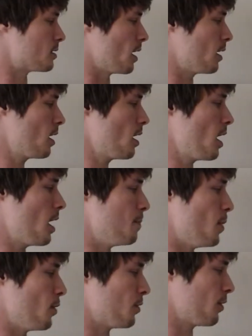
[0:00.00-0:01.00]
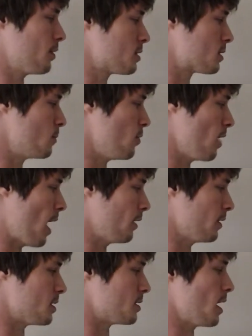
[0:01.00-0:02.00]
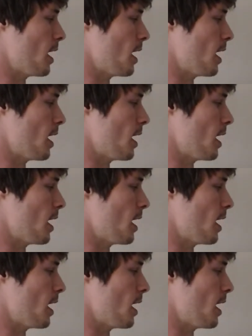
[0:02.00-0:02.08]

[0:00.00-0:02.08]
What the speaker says: that both smooth atlases